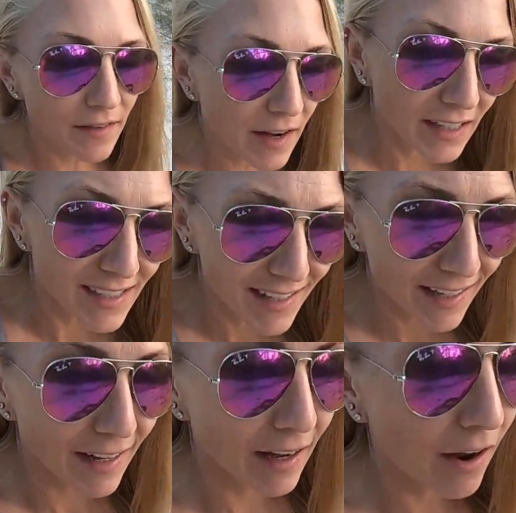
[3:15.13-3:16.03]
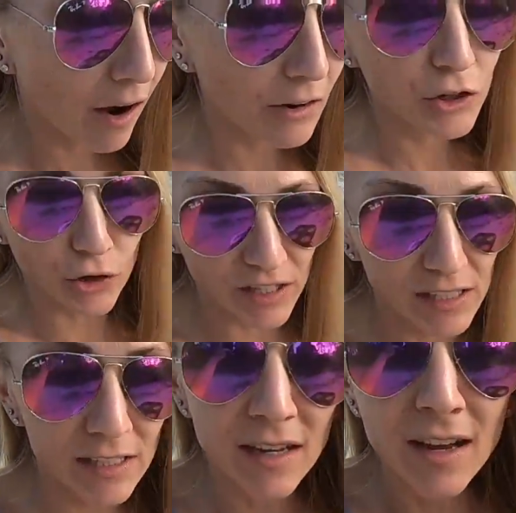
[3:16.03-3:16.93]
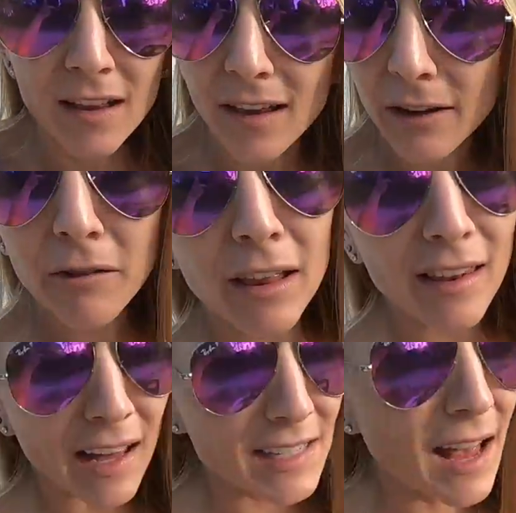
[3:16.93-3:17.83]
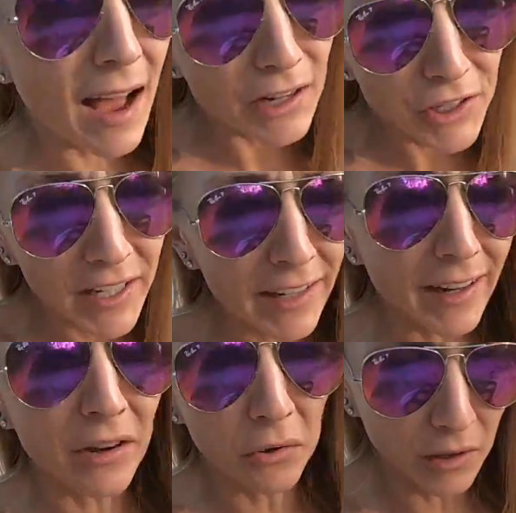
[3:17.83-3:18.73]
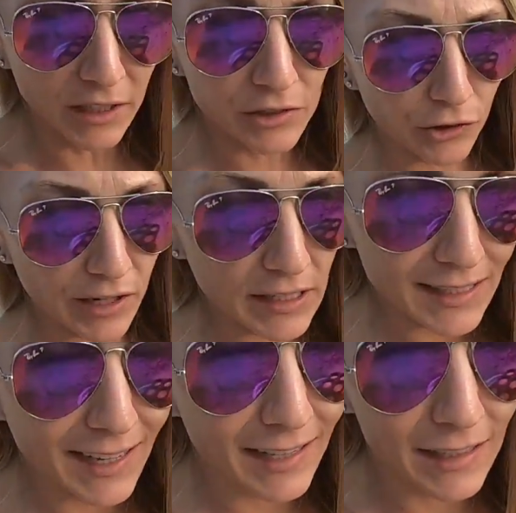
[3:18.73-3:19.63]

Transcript: the next thing are treats like really nice hydrating and cooling treats.